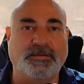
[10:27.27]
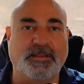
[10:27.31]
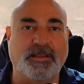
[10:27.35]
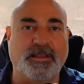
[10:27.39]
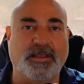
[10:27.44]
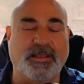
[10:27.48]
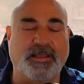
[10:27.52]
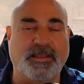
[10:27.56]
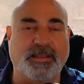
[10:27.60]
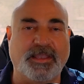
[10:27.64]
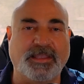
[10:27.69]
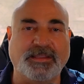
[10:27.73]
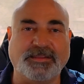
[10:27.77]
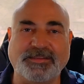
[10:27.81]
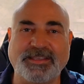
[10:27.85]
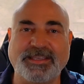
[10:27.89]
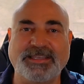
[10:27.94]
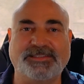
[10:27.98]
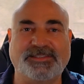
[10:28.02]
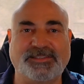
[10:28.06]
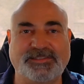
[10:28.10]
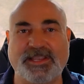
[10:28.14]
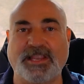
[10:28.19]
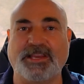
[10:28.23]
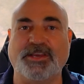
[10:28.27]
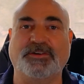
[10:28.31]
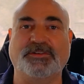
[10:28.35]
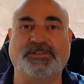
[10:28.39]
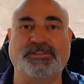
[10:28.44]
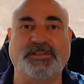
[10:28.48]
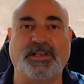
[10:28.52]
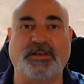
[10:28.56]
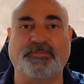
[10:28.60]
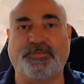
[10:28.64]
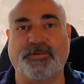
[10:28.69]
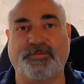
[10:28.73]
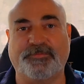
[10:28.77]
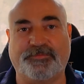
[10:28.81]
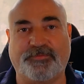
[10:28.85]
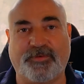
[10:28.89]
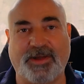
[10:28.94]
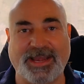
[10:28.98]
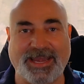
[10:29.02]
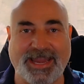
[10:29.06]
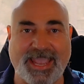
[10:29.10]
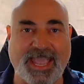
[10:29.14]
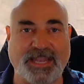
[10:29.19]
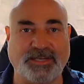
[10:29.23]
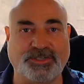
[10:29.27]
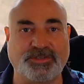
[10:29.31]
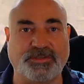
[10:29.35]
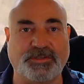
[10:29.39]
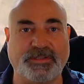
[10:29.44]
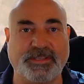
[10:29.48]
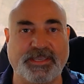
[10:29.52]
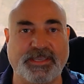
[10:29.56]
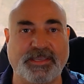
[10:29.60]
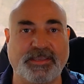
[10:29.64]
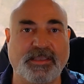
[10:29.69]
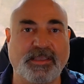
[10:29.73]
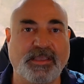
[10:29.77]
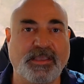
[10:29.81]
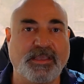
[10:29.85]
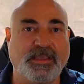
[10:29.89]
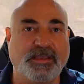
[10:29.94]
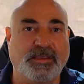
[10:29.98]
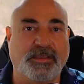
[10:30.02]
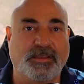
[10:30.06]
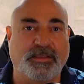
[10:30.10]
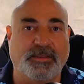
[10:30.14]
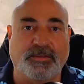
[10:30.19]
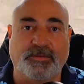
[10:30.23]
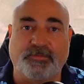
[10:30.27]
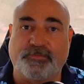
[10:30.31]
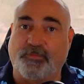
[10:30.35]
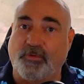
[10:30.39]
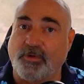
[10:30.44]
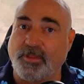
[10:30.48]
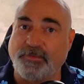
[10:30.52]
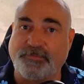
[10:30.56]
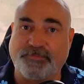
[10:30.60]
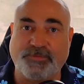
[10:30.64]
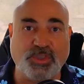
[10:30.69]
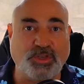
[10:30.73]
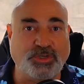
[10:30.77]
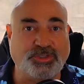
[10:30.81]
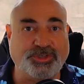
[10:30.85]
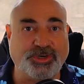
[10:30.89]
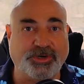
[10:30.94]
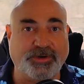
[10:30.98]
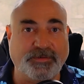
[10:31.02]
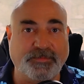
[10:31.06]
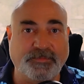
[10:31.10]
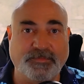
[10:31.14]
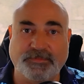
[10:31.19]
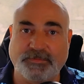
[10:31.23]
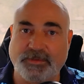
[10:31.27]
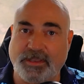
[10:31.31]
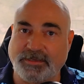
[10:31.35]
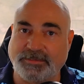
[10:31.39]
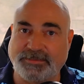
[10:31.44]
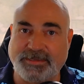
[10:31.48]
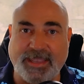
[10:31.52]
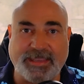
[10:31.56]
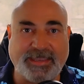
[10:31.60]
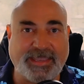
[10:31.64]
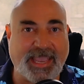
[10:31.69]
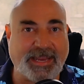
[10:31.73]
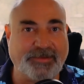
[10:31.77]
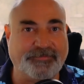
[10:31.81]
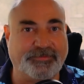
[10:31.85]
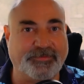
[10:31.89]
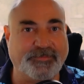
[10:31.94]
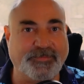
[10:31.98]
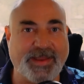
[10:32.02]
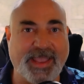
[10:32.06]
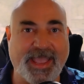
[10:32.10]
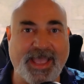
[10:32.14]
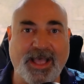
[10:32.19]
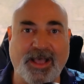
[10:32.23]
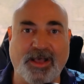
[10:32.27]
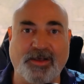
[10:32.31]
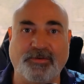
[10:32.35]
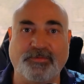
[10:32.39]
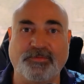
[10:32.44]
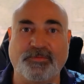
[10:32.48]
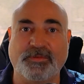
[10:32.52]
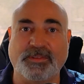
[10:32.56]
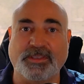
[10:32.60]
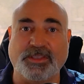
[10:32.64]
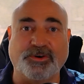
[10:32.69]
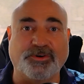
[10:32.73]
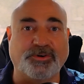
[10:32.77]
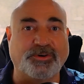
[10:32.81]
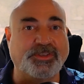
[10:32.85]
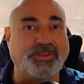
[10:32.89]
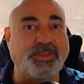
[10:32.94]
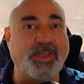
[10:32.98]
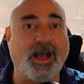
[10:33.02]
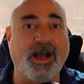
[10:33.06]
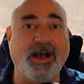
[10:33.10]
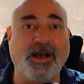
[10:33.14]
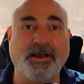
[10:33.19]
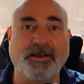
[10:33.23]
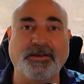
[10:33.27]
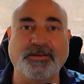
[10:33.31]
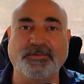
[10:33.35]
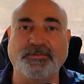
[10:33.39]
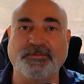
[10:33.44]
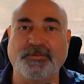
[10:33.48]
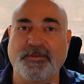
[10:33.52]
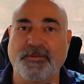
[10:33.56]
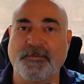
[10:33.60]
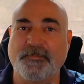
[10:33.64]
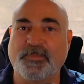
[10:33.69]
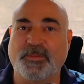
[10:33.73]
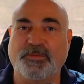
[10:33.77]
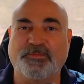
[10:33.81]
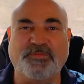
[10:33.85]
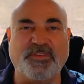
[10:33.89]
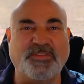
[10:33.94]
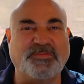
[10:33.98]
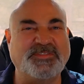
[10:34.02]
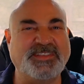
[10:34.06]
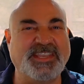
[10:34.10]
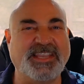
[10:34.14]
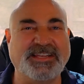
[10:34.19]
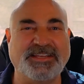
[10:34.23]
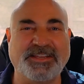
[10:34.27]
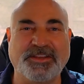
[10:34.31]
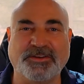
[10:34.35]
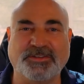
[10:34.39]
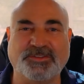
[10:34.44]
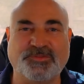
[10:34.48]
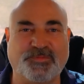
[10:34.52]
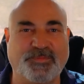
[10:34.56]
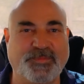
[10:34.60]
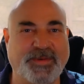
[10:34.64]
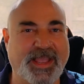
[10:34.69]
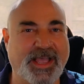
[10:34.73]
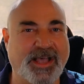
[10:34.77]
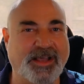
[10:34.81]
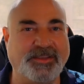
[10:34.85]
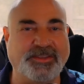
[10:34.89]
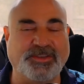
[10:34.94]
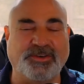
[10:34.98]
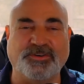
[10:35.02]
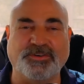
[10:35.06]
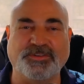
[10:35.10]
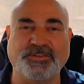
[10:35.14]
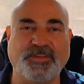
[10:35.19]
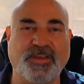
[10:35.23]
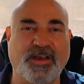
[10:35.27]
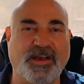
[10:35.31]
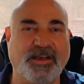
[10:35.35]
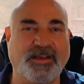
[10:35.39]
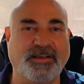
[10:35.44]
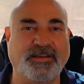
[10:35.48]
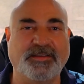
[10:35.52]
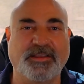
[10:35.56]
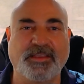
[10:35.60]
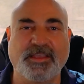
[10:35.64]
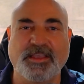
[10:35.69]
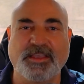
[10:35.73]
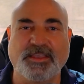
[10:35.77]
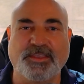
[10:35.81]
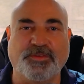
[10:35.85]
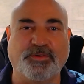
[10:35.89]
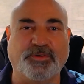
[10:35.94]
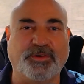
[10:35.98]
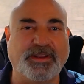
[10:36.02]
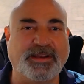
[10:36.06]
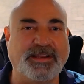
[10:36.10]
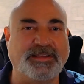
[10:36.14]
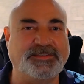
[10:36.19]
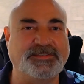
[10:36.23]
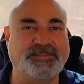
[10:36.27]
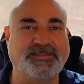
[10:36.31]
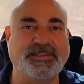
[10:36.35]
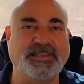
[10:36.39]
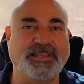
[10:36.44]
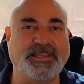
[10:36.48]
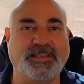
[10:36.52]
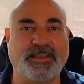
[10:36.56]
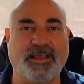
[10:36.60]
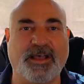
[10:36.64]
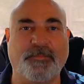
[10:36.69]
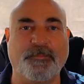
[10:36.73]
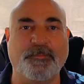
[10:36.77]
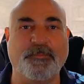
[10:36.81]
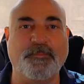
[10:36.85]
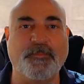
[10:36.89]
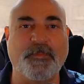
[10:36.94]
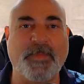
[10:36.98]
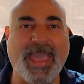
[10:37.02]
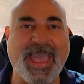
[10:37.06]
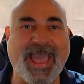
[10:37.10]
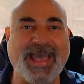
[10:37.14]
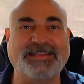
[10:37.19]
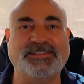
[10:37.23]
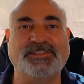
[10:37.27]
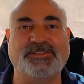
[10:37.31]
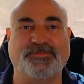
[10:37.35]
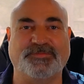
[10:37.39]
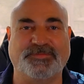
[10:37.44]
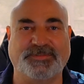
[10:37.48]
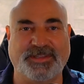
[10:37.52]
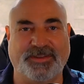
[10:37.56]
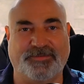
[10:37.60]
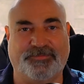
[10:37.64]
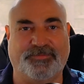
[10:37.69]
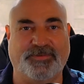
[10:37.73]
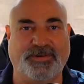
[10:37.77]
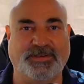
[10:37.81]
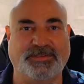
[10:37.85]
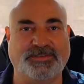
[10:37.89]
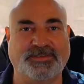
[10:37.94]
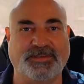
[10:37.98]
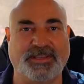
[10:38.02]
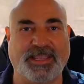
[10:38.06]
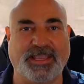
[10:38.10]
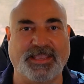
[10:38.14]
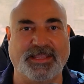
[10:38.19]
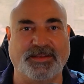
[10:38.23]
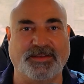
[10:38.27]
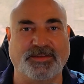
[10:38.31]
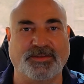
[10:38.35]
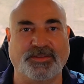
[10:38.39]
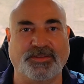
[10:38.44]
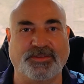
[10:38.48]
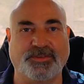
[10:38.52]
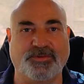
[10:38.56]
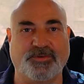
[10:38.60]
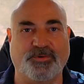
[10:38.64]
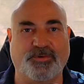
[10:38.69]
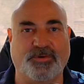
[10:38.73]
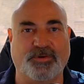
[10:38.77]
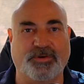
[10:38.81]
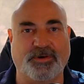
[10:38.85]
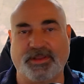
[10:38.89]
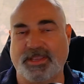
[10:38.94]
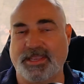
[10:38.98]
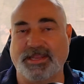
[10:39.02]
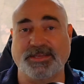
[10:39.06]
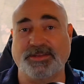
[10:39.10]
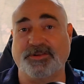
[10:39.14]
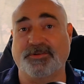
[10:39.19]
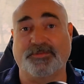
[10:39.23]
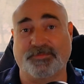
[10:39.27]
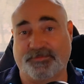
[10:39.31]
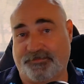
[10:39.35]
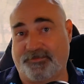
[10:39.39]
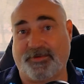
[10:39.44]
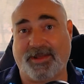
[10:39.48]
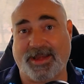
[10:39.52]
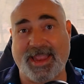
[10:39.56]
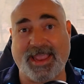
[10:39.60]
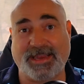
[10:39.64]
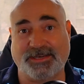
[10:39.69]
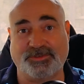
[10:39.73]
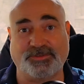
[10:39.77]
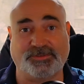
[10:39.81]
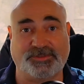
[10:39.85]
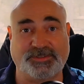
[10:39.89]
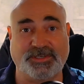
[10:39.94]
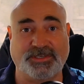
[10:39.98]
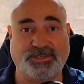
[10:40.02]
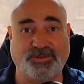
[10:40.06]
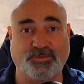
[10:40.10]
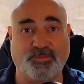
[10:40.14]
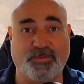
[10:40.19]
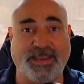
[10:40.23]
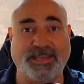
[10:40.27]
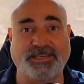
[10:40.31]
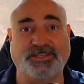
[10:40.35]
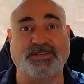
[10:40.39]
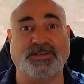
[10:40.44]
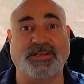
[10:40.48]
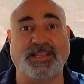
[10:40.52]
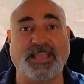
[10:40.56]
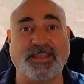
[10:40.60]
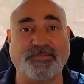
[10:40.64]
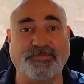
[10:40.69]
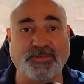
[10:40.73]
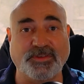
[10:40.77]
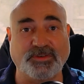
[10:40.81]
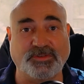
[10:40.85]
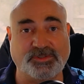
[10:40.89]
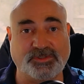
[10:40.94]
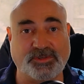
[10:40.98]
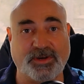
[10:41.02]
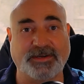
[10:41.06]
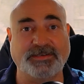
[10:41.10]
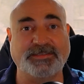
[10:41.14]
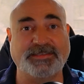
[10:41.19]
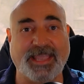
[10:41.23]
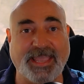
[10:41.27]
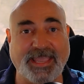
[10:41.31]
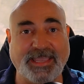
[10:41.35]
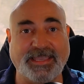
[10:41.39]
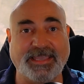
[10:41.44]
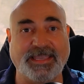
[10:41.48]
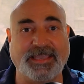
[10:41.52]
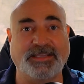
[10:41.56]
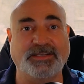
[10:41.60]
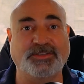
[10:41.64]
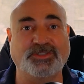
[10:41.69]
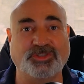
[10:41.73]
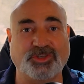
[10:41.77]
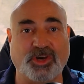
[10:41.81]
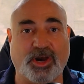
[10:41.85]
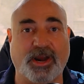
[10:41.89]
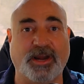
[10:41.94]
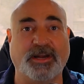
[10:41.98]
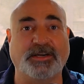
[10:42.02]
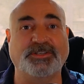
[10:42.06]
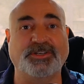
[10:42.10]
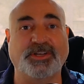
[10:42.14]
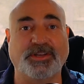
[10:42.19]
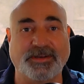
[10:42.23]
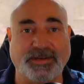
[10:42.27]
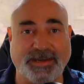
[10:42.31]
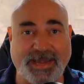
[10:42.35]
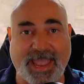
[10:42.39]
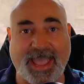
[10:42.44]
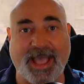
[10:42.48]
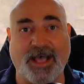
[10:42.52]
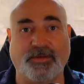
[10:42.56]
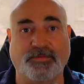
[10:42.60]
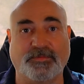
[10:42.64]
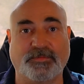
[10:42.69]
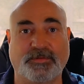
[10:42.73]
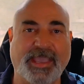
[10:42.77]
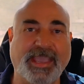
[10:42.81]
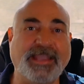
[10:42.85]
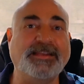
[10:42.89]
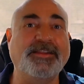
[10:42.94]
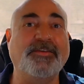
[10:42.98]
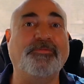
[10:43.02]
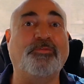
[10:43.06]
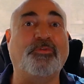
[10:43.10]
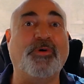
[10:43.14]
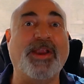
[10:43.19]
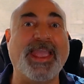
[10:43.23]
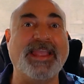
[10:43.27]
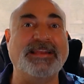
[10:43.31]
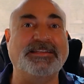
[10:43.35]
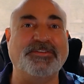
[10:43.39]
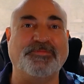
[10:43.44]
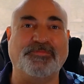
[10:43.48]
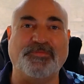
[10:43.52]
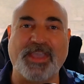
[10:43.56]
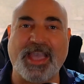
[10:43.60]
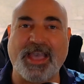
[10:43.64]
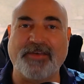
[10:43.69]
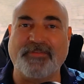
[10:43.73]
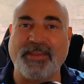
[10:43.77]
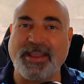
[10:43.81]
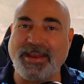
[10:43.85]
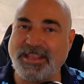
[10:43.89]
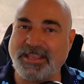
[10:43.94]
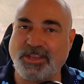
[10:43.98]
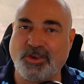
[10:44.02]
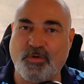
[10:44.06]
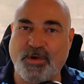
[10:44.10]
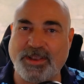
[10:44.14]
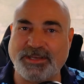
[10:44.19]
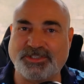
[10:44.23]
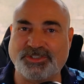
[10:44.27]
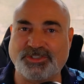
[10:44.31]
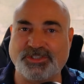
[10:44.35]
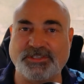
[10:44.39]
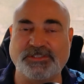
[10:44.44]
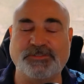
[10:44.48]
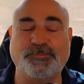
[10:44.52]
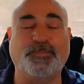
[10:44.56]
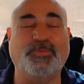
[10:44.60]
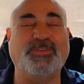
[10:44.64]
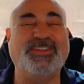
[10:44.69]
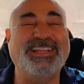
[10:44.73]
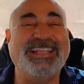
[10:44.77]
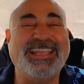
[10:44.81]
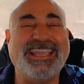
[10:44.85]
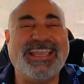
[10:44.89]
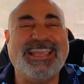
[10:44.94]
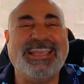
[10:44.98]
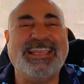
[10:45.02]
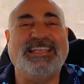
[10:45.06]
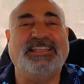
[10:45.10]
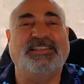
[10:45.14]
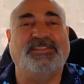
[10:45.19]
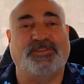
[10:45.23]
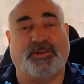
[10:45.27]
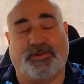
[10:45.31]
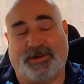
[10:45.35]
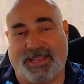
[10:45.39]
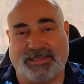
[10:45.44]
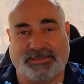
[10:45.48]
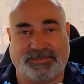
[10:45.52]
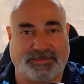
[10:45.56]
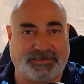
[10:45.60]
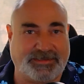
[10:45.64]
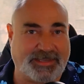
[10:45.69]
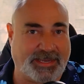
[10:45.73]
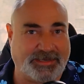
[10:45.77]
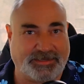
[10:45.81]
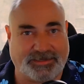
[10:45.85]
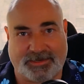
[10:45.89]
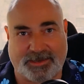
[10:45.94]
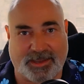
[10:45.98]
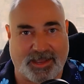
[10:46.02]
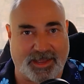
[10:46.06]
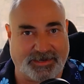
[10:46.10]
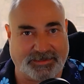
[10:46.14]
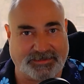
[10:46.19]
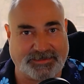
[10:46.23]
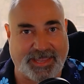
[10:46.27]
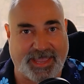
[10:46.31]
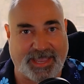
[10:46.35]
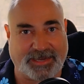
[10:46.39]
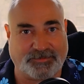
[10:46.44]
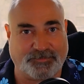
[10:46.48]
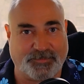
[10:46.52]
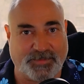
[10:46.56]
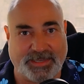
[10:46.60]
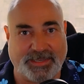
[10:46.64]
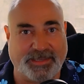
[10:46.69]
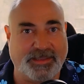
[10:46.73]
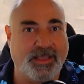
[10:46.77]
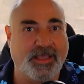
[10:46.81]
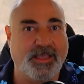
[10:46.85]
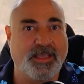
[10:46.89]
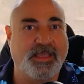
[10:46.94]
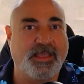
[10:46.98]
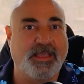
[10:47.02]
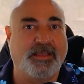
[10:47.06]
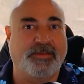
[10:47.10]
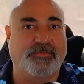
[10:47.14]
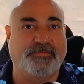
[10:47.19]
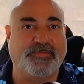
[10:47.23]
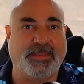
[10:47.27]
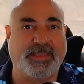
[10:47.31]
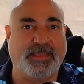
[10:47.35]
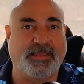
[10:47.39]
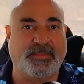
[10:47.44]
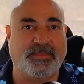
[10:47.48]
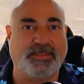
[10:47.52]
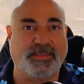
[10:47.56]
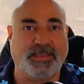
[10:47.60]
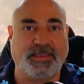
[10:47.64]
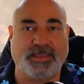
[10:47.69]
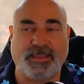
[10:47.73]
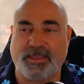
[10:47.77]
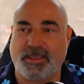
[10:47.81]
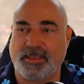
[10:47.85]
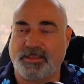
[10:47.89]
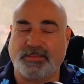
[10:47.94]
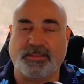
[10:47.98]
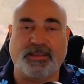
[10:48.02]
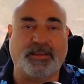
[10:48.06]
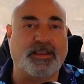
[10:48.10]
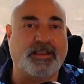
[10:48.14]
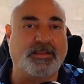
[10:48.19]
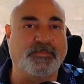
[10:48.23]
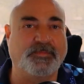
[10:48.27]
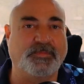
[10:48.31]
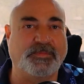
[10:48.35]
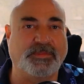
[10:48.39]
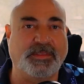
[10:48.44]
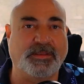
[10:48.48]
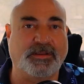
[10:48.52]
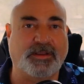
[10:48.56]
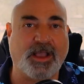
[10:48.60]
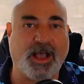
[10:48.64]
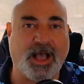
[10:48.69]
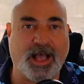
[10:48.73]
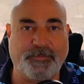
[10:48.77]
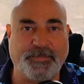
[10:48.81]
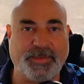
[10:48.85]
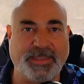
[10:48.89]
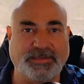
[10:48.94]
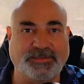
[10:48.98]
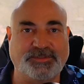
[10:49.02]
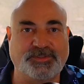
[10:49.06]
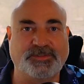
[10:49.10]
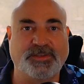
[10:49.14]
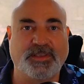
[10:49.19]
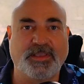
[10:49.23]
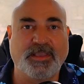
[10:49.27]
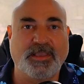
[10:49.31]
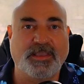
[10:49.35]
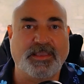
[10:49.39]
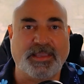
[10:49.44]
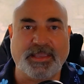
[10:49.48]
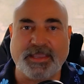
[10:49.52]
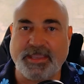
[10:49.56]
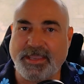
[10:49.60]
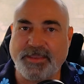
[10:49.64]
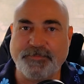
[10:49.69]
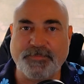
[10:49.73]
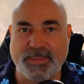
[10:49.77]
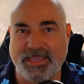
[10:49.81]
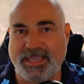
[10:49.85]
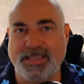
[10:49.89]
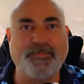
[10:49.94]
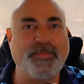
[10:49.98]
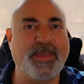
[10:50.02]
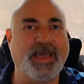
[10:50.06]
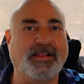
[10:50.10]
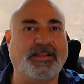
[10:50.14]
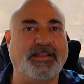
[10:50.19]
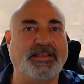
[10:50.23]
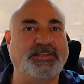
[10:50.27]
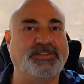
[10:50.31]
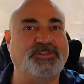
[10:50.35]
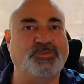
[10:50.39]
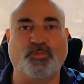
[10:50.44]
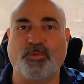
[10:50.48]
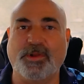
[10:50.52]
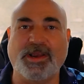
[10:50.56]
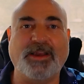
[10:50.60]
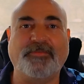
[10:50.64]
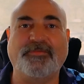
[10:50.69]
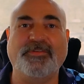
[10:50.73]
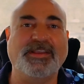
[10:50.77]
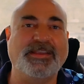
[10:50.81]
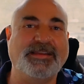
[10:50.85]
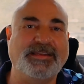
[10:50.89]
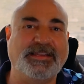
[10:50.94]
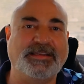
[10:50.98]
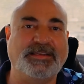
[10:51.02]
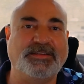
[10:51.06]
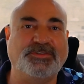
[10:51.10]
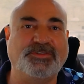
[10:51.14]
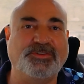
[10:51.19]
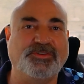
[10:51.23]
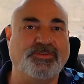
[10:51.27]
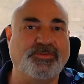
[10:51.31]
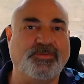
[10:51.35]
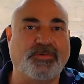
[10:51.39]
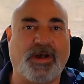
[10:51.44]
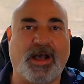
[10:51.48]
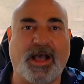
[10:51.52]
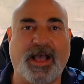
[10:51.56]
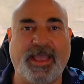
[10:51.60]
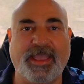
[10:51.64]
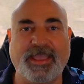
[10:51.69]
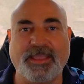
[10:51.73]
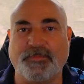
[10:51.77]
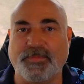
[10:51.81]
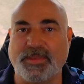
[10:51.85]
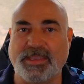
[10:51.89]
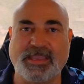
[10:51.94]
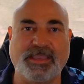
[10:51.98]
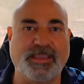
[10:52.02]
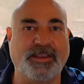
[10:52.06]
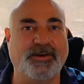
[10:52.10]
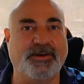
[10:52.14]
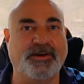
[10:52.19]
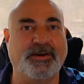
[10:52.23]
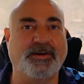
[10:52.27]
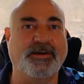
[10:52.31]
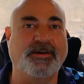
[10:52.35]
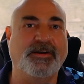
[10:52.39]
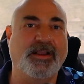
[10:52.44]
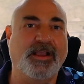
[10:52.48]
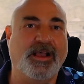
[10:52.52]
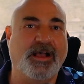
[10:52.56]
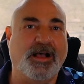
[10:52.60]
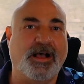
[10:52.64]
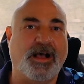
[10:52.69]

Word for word: Uh, at least set yourself up financially for the future, a decade from now, you're young, 15 years from now, you're young, you're going to see a massive difference in your in your financial situation if you start taking charge now. End of rant. If you have any questions, please don't hesitate to contact me via the uh, the the comments, e email us, whatever you need to do. I am here.